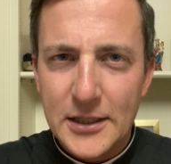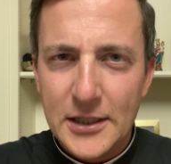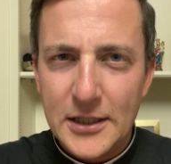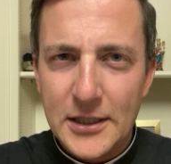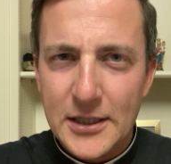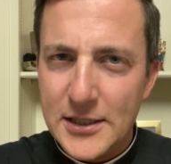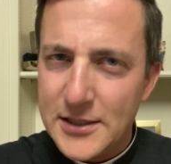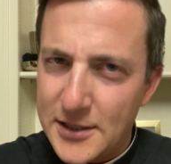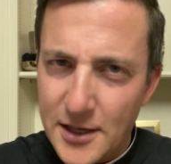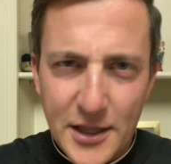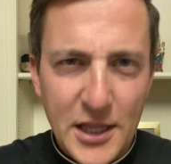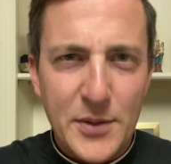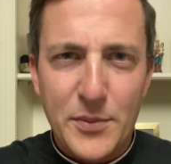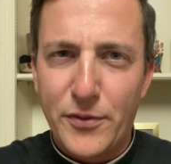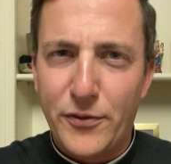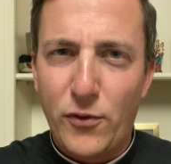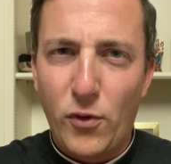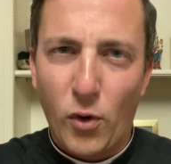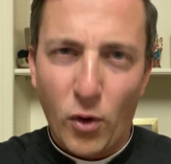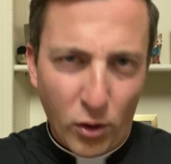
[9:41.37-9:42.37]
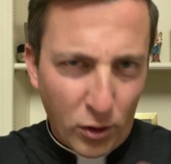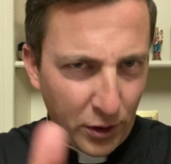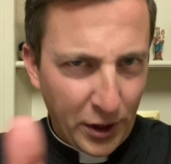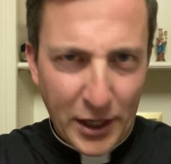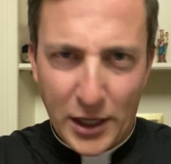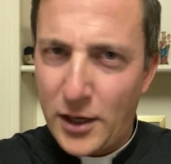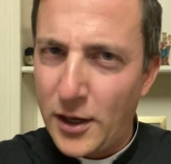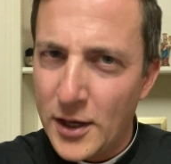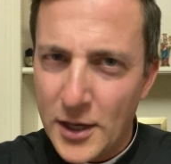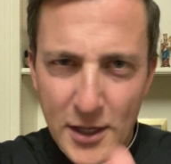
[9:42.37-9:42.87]
He's done that before,
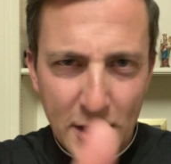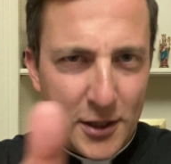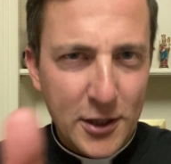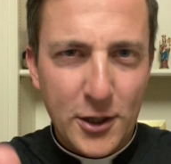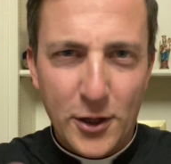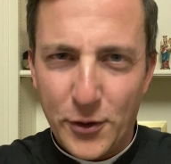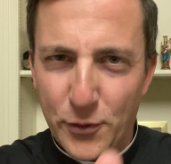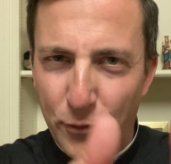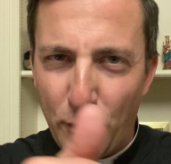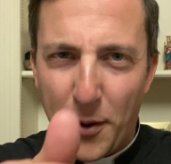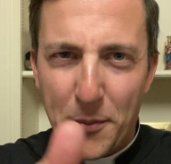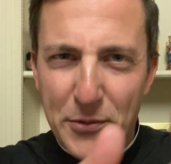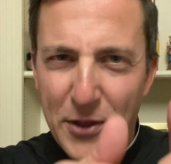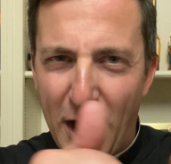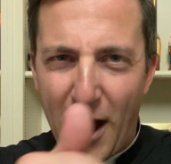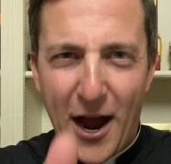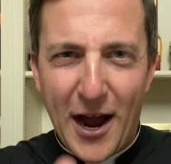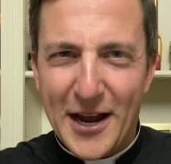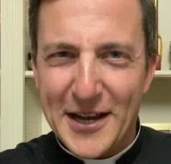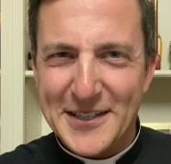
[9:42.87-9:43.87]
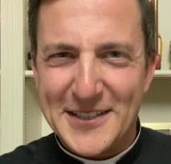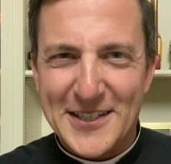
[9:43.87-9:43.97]
rub the eyes,